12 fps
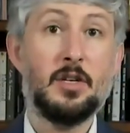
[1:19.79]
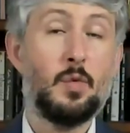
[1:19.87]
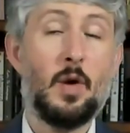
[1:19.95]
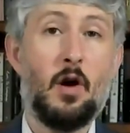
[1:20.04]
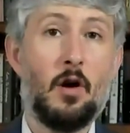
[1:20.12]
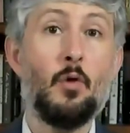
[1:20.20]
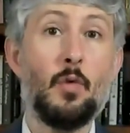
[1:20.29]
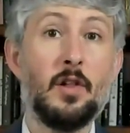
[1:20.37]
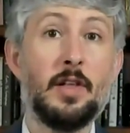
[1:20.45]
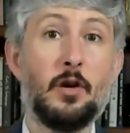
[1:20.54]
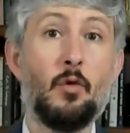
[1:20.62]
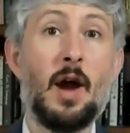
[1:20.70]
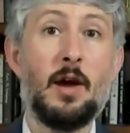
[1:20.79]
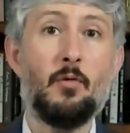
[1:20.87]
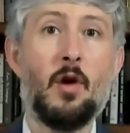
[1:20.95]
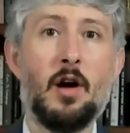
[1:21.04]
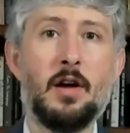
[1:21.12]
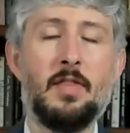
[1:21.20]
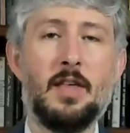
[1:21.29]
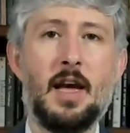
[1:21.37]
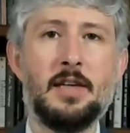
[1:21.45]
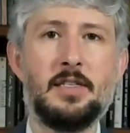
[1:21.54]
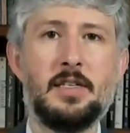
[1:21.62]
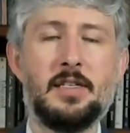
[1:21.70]
that just went on a really great run in
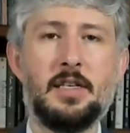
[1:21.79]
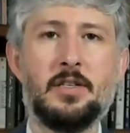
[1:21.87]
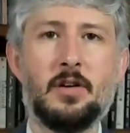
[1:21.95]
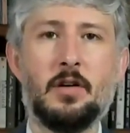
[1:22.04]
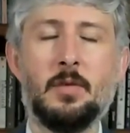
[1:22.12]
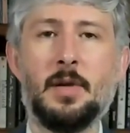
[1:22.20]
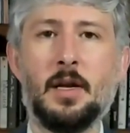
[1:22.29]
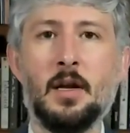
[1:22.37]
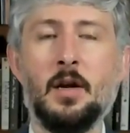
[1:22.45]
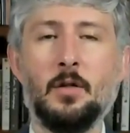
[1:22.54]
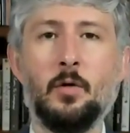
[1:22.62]
the ACC tournament.